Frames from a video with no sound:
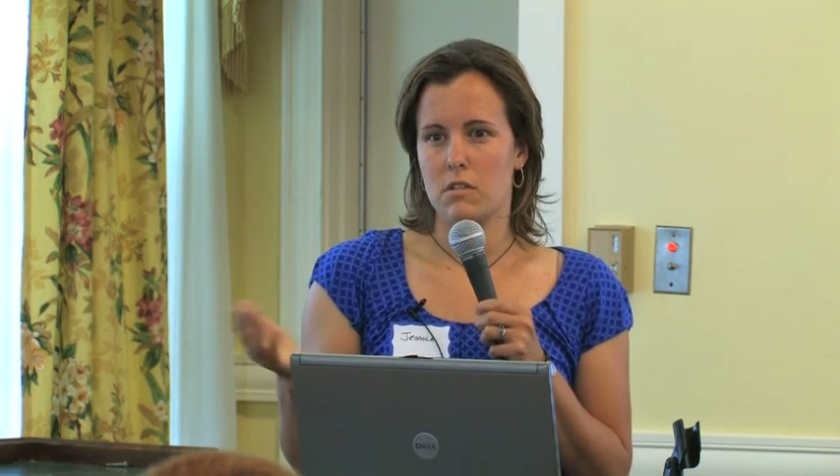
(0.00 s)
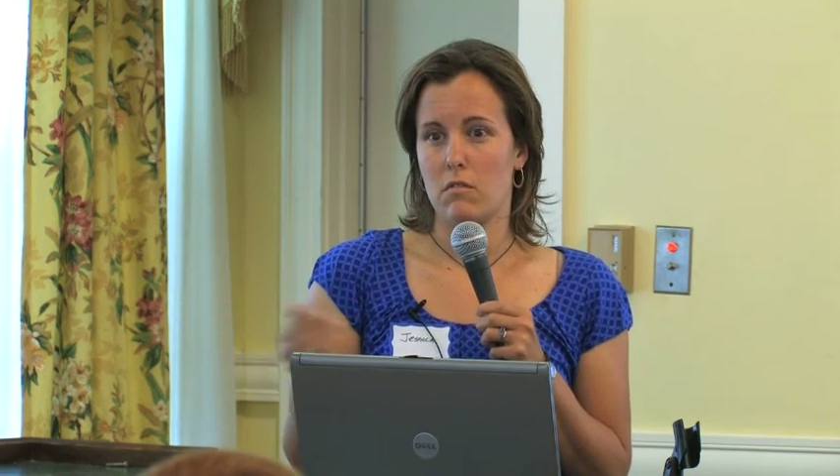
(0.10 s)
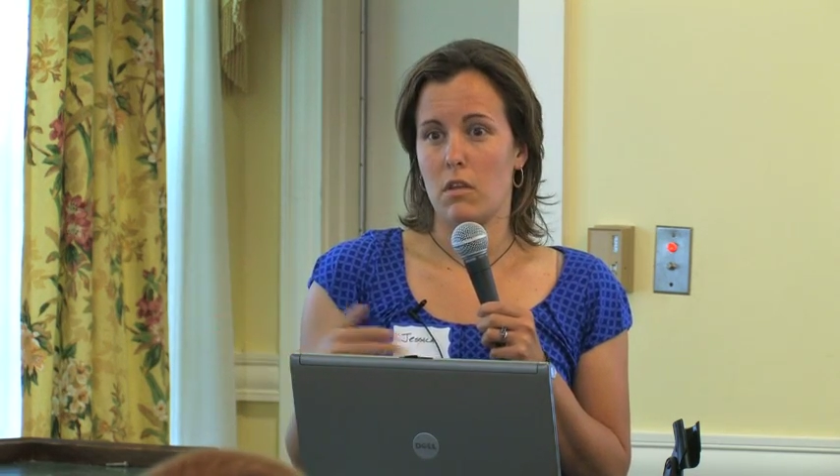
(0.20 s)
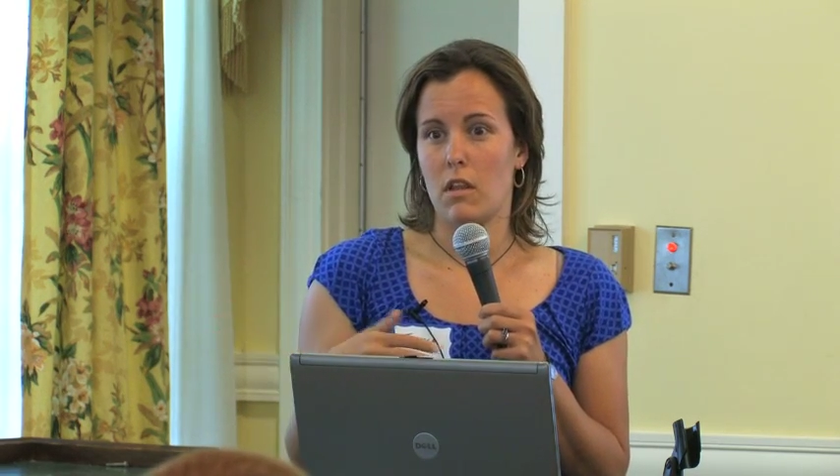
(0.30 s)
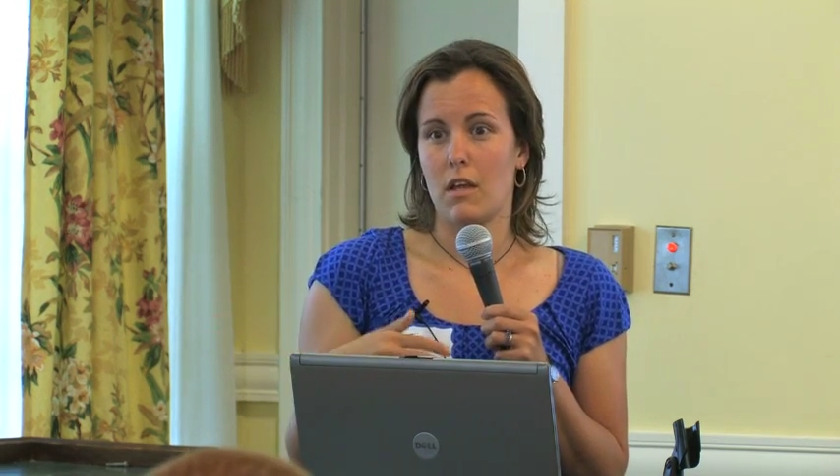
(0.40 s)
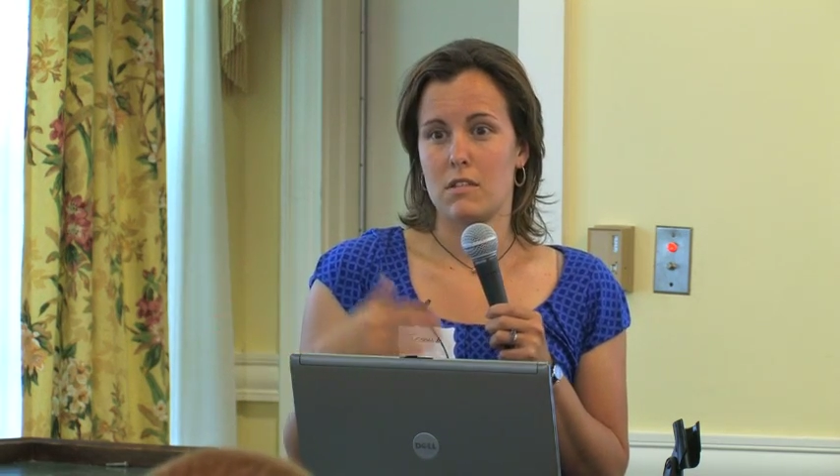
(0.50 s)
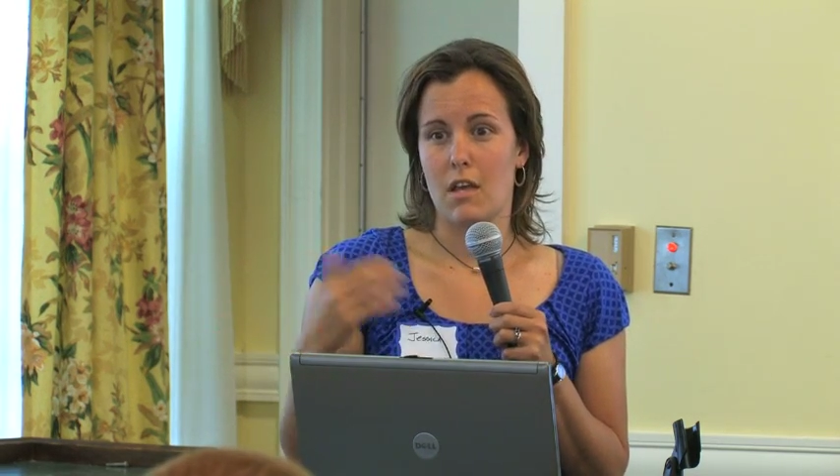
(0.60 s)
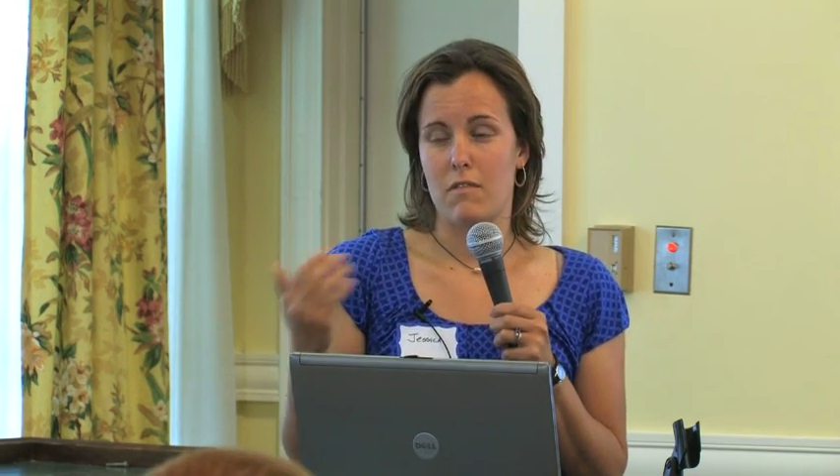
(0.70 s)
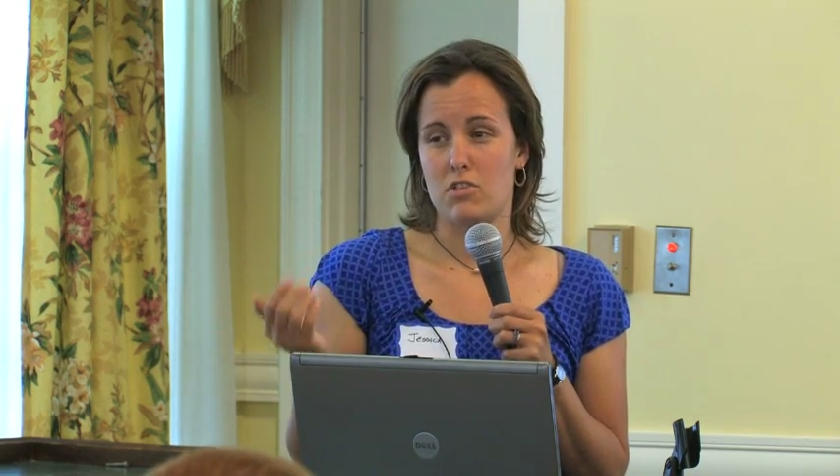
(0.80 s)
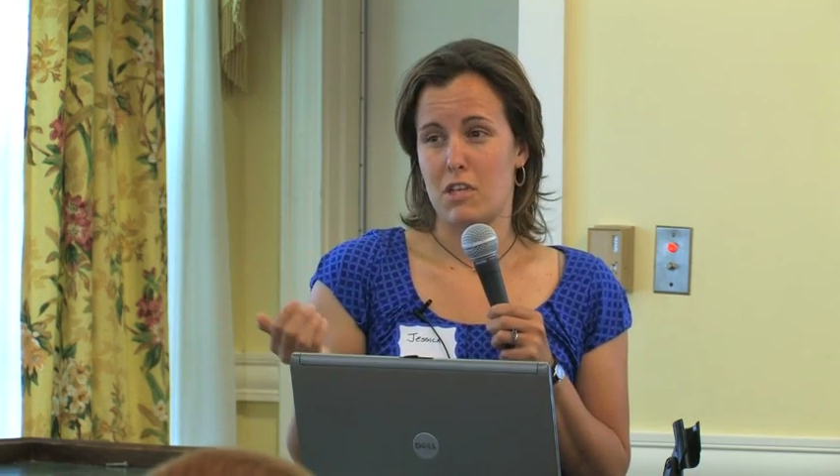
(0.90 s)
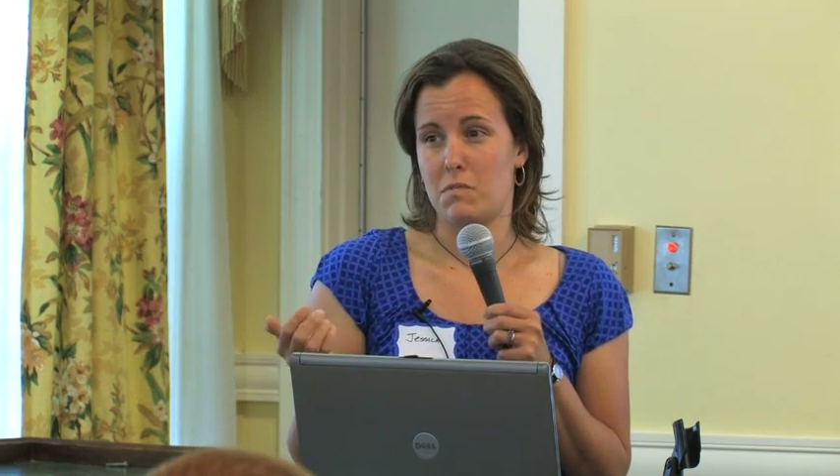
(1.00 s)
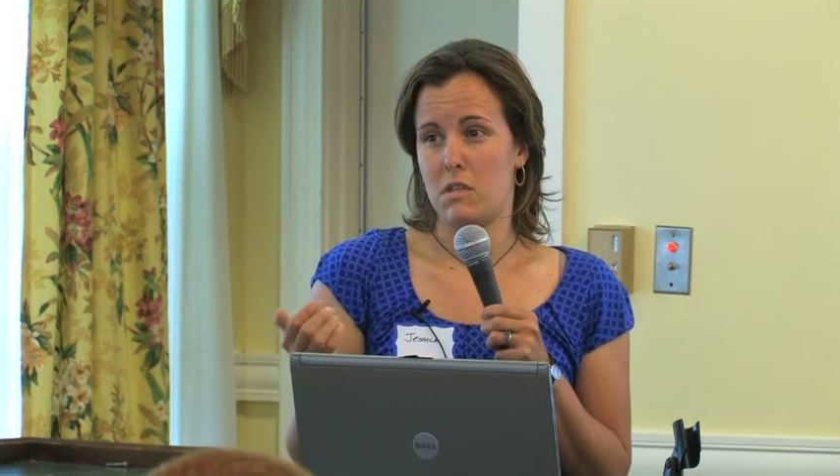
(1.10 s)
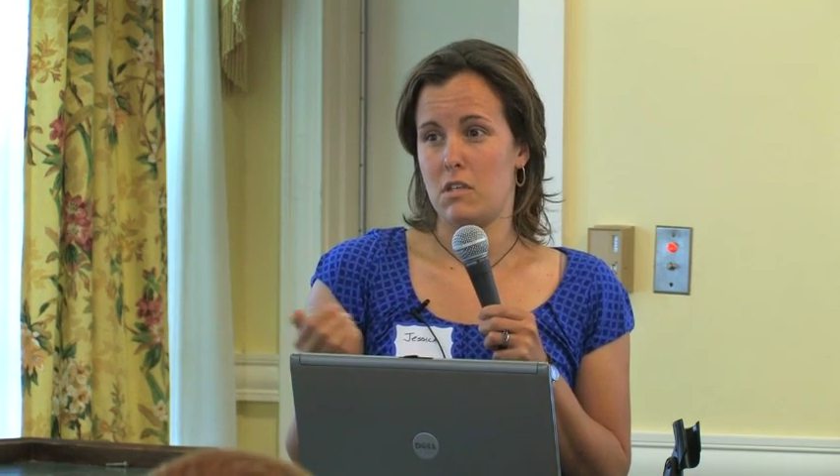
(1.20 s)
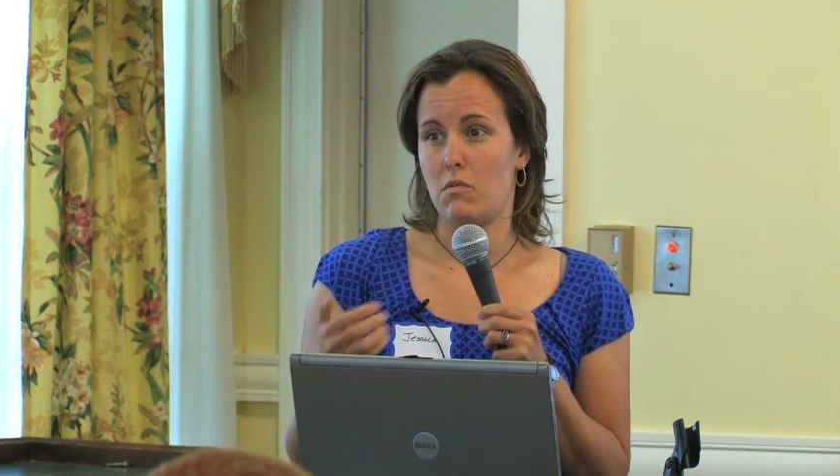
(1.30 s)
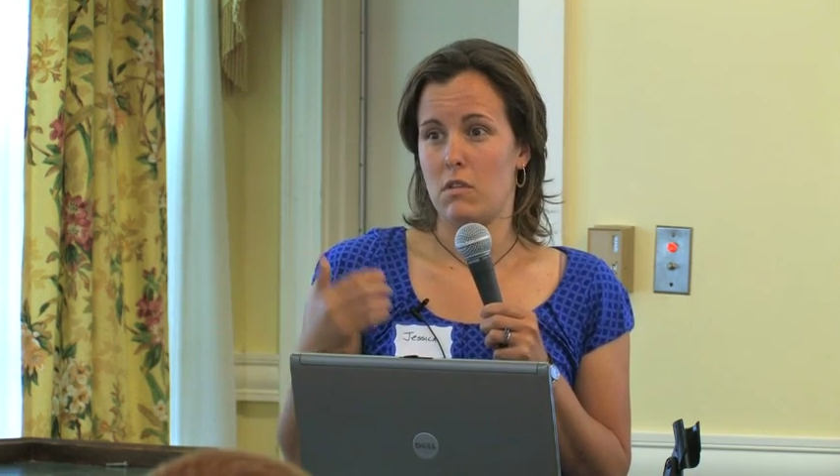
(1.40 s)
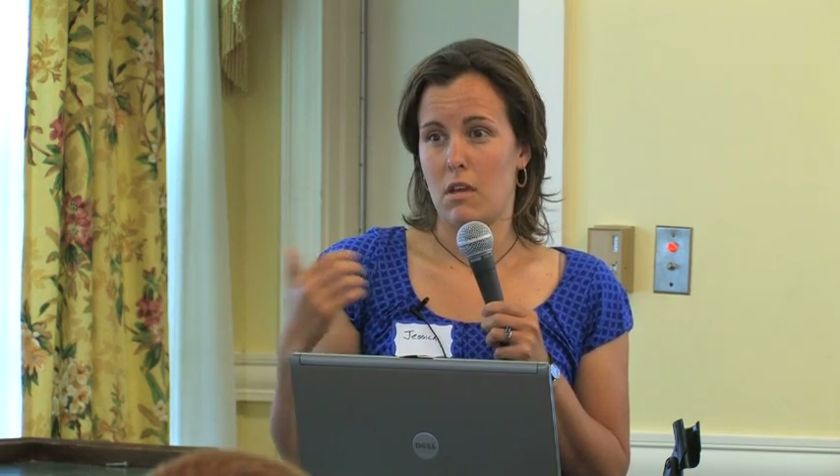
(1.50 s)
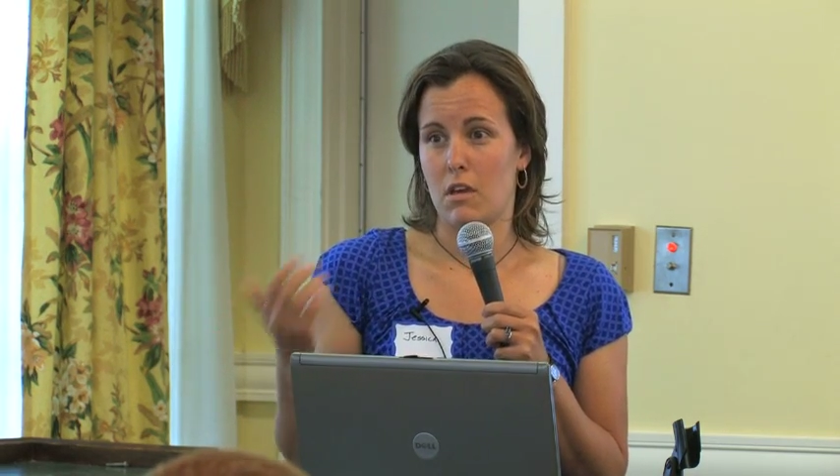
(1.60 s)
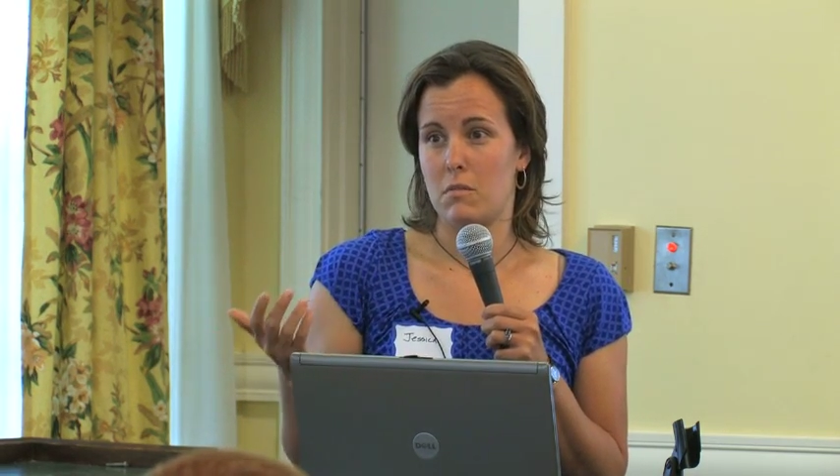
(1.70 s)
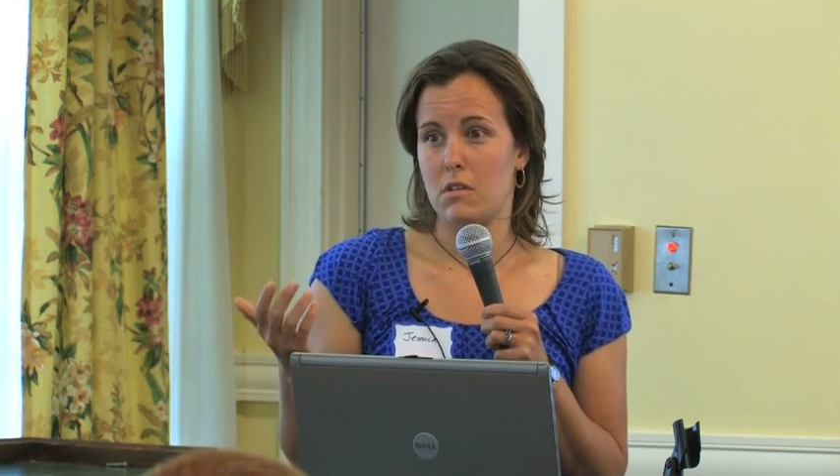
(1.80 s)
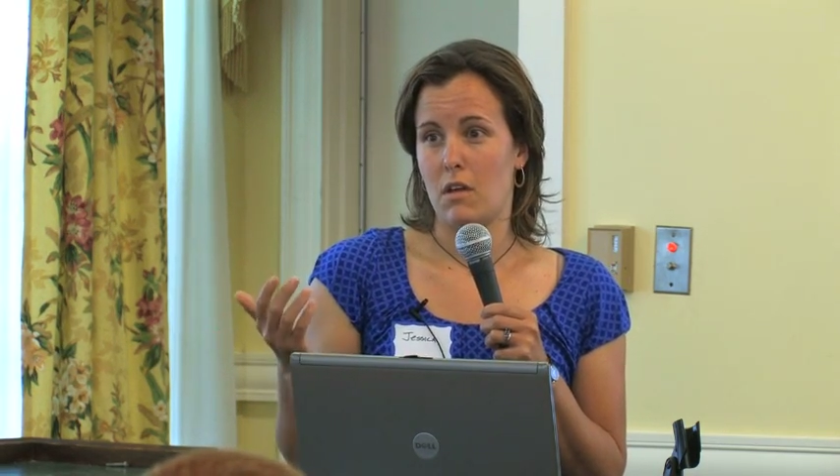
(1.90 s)
that really like to have chest PT when they
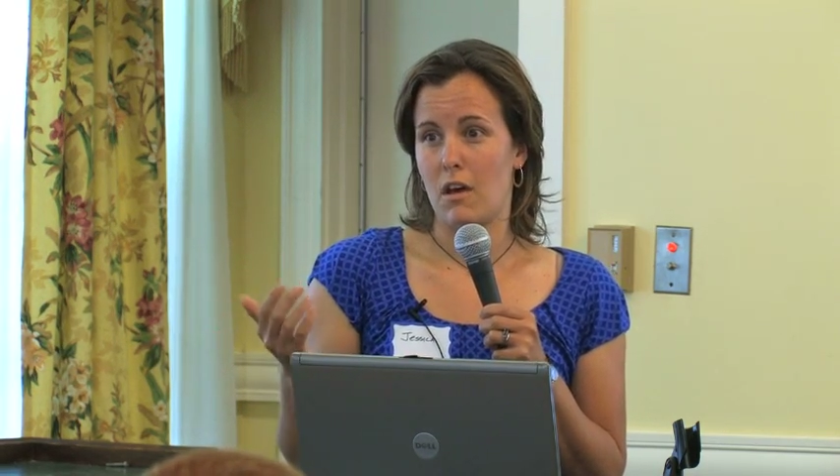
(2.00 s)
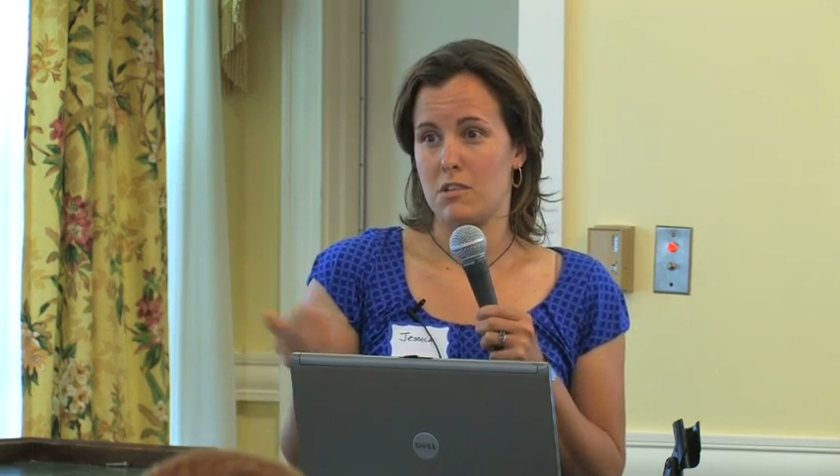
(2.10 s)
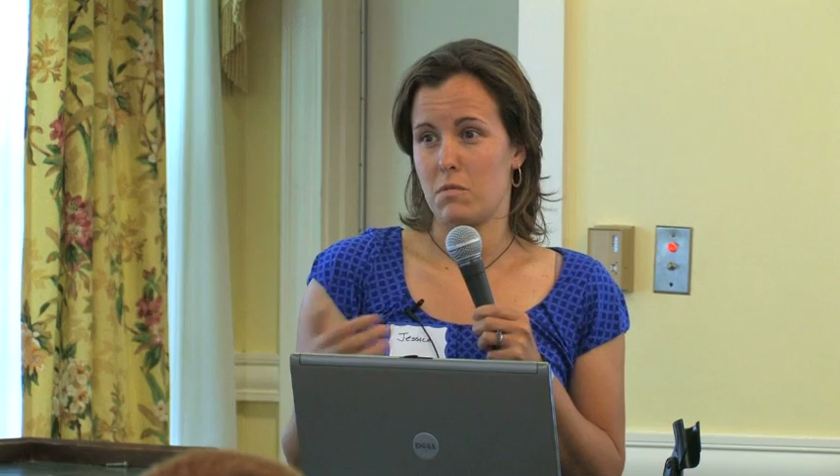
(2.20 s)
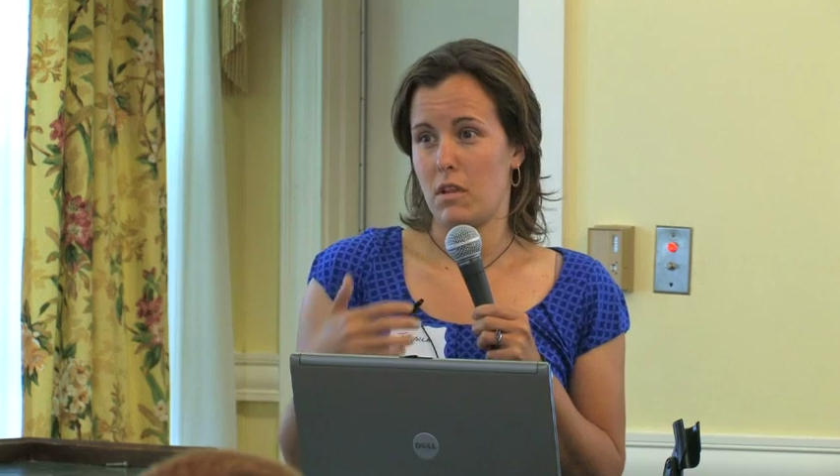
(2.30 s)
come into the hospital.